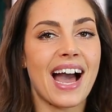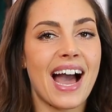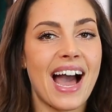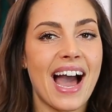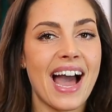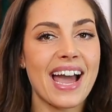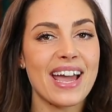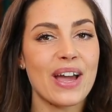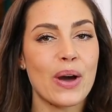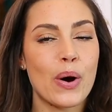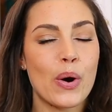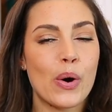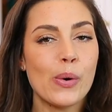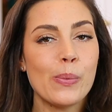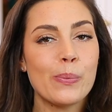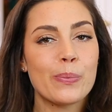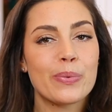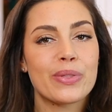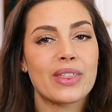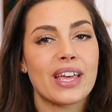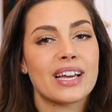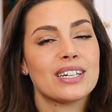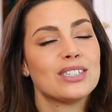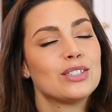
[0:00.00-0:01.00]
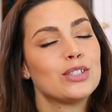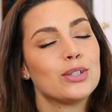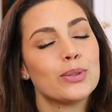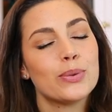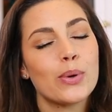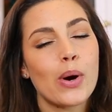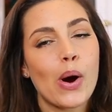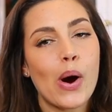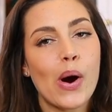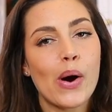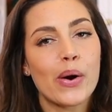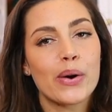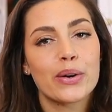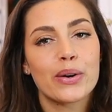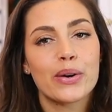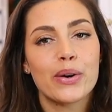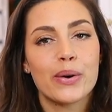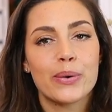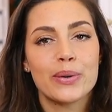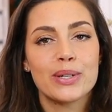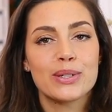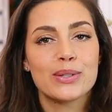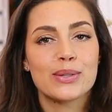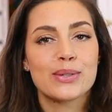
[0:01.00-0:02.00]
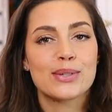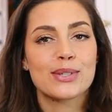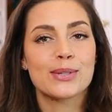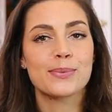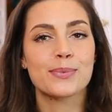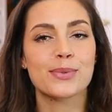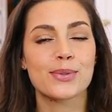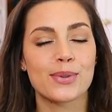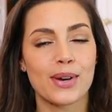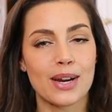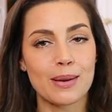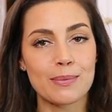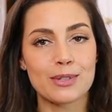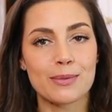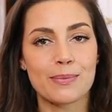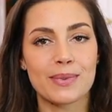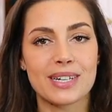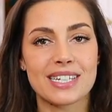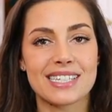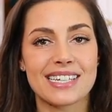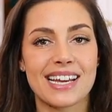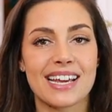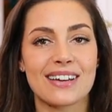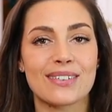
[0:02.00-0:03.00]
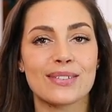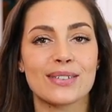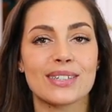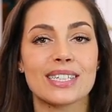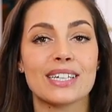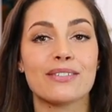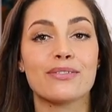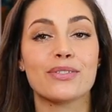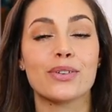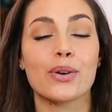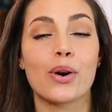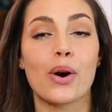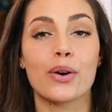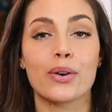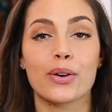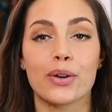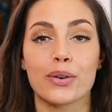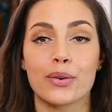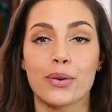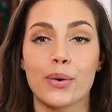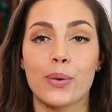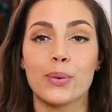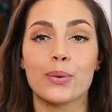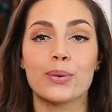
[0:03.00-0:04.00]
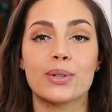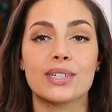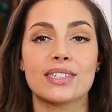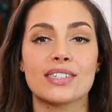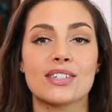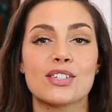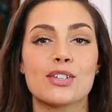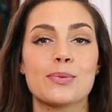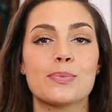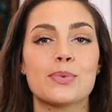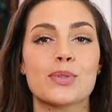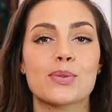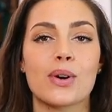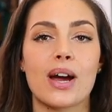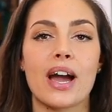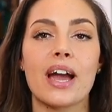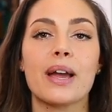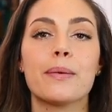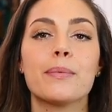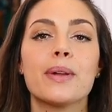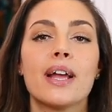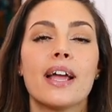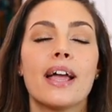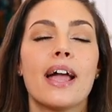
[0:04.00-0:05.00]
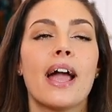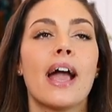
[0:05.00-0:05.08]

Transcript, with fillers: I hope that you are going to subscribe to my channel if you are not already subscribed.